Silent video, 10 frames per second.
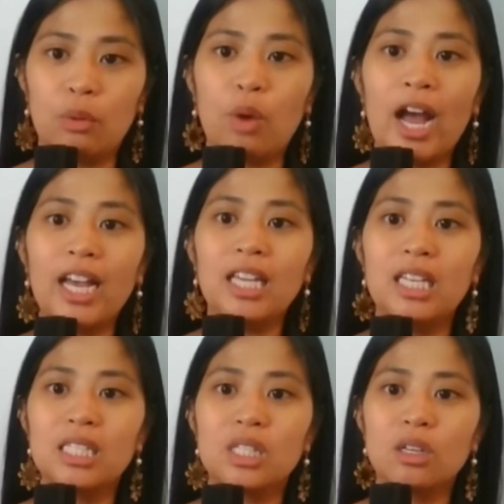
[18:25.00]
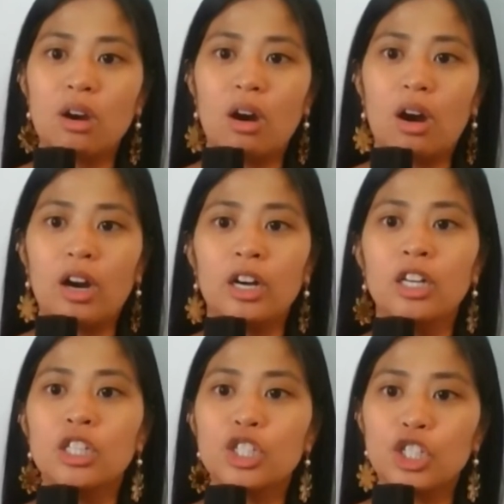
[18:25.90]
Why is the
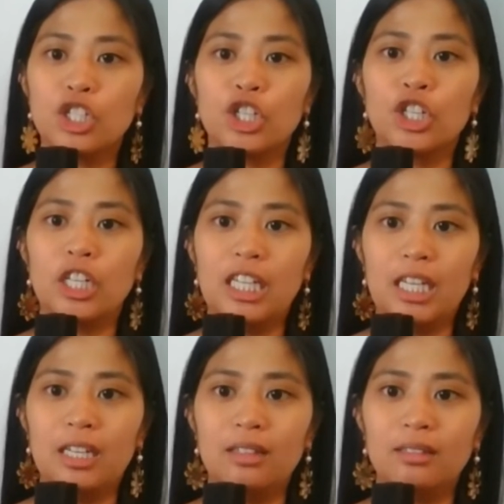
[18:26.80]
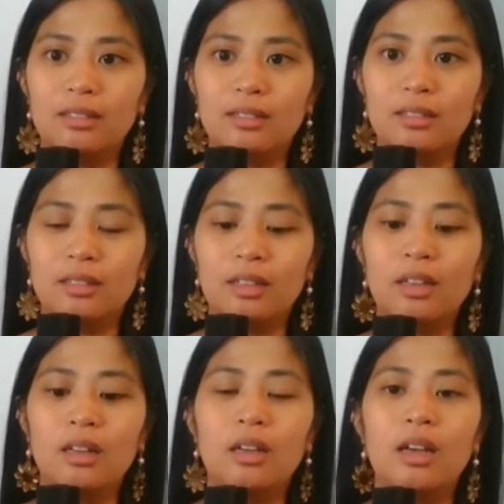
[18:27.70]
car dirty?
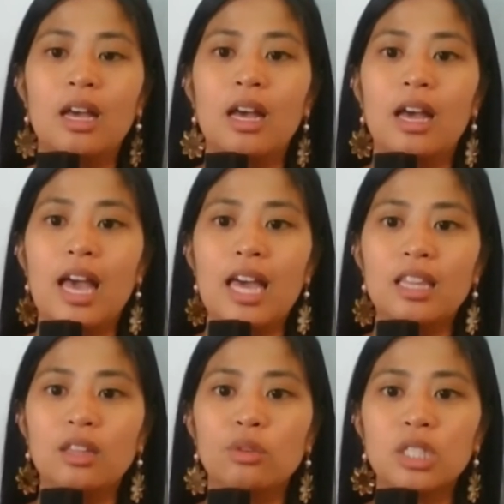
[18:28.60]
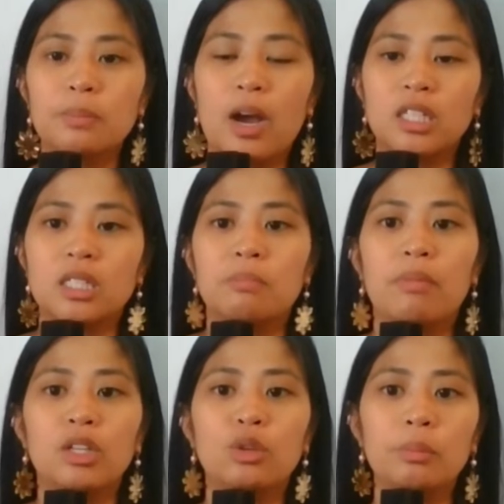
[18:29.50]
And then the response,
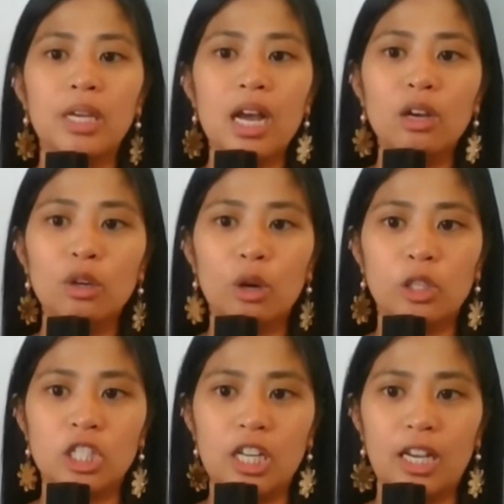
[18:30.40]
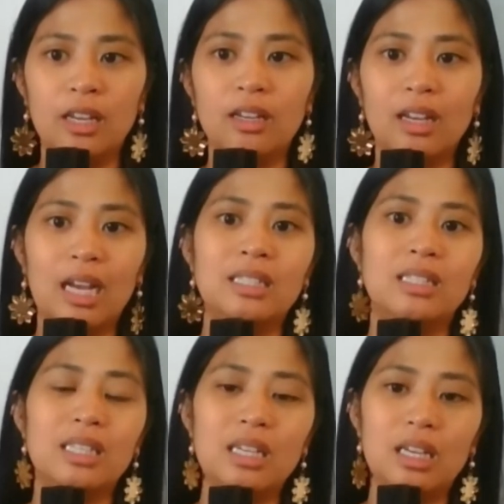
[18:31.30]
madumi ang kotse
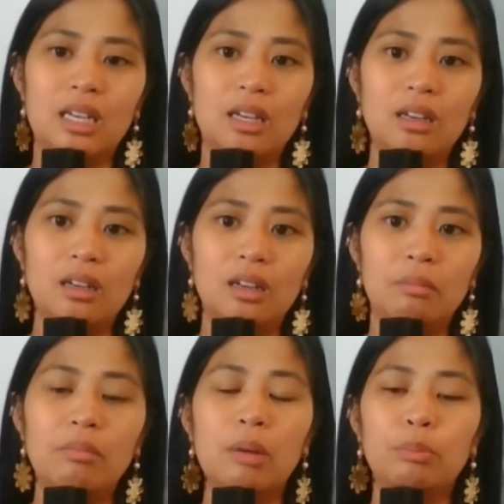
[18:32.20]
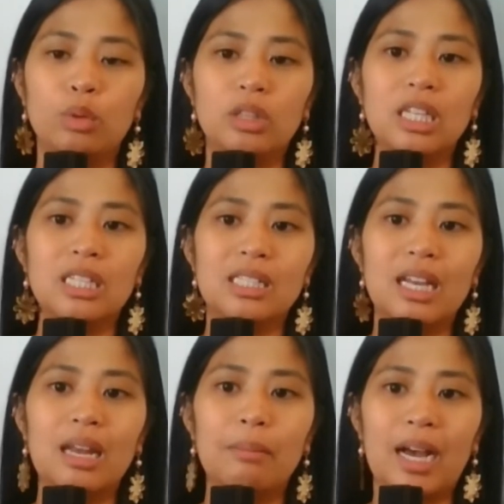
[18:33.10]
kasi maputik
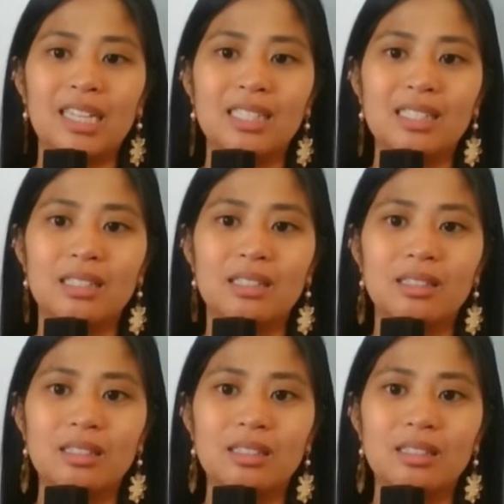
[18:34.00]
sa labas.